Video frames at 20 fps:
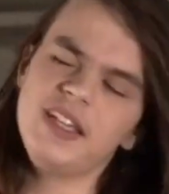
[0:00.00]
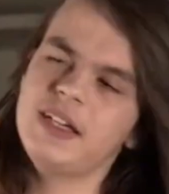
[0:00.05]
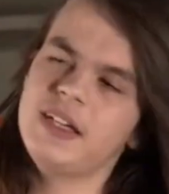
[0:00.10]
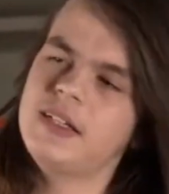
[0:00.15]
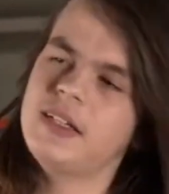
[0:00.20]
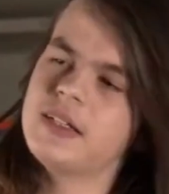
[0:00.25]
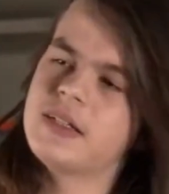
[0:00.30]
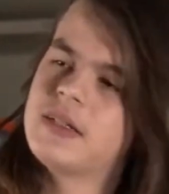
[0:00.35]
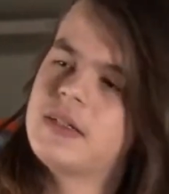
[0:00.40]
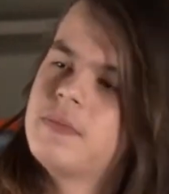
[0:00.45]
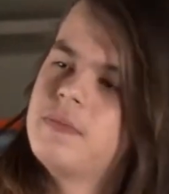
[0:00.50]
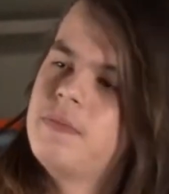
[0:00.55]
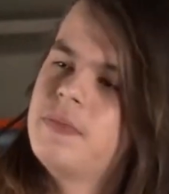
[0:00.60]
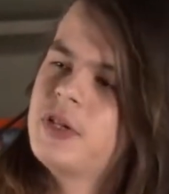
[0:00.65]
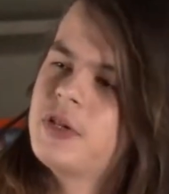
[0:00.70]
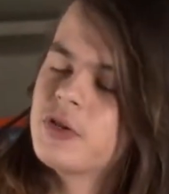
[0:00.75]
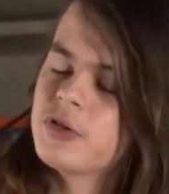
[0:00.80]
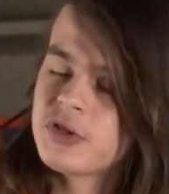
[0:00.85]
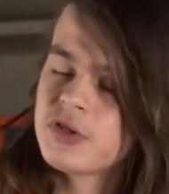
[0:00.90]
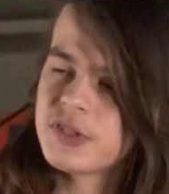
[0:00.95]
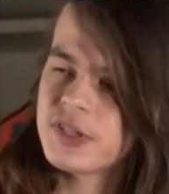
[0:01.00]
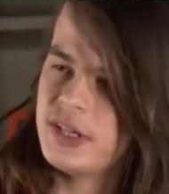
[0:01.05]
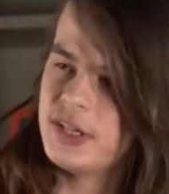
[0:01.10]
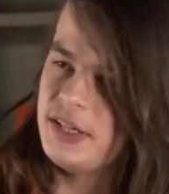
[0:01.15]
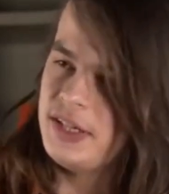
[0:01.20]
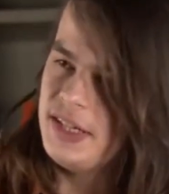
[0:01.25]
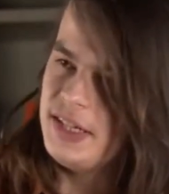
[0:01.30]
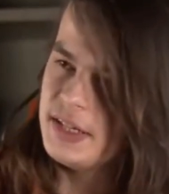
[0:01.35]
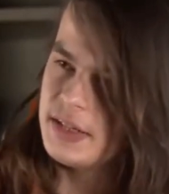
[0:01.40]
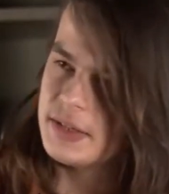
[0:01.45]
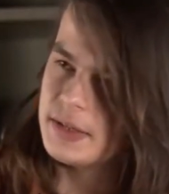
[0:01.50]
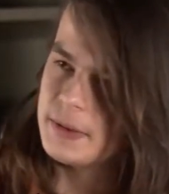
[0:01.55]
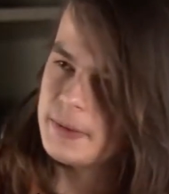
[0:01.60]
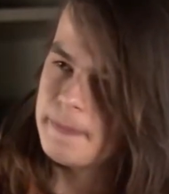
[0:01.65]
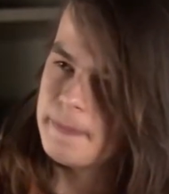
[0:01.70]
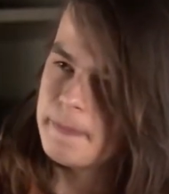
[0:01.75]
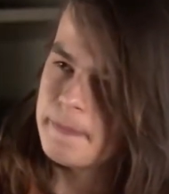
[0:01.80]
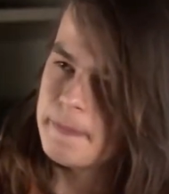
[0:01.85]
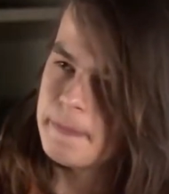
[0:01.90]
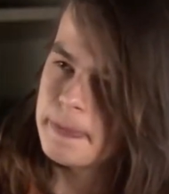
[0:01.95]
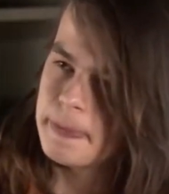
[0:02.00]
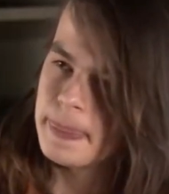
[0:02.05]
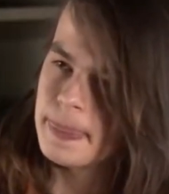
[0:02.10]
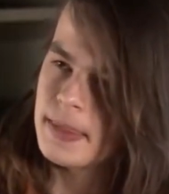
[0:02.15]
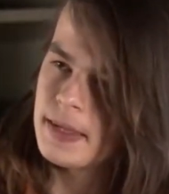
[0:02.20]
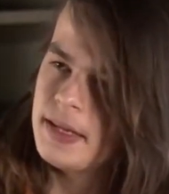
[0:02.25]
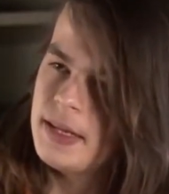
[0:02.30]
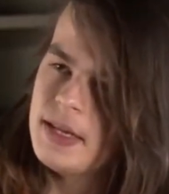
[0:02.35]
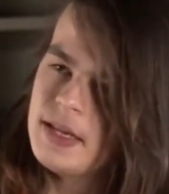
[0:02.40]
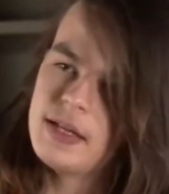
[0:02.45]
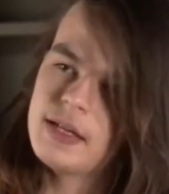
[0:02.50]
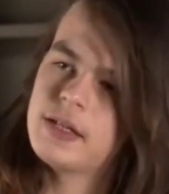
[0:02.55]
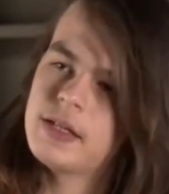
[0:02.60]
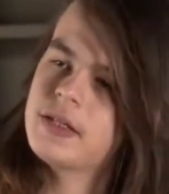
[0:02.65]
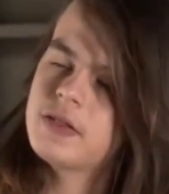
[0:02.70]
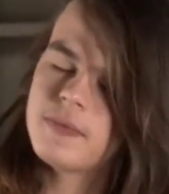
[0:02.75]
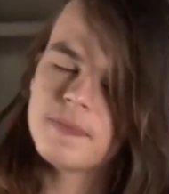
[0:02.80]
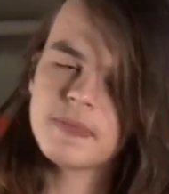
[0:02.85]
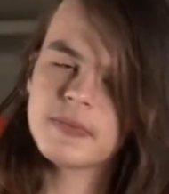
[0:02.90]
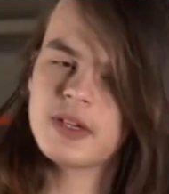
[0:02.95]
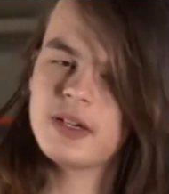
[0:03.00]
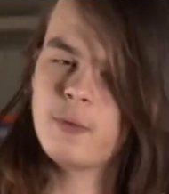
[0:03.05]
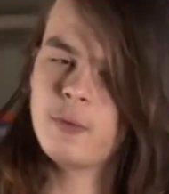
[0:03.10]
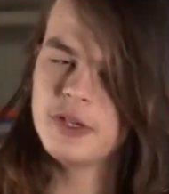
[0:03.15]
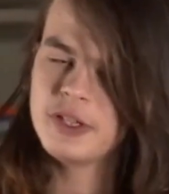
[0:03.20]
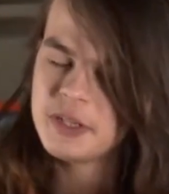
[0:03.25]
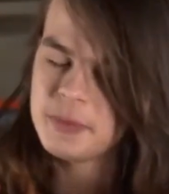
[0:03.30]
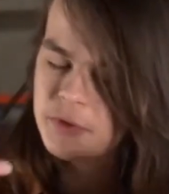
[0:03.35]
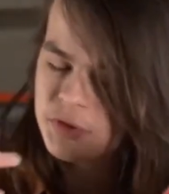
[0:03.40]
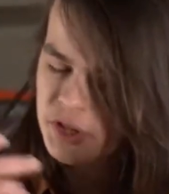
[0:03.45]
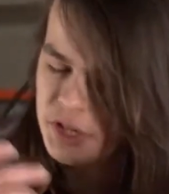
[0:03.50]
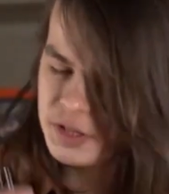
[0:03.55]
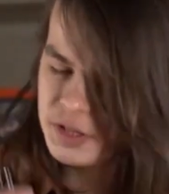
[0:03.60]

it because I need it. Uh, what I'm trying to